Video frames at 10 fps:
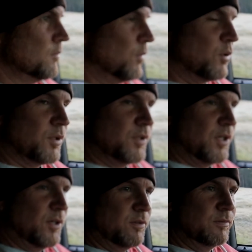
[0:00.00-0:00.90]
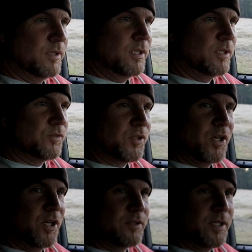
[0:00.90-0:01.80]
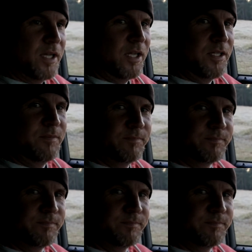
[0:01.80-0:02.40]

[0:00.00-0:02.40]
Morning, y'all. It's day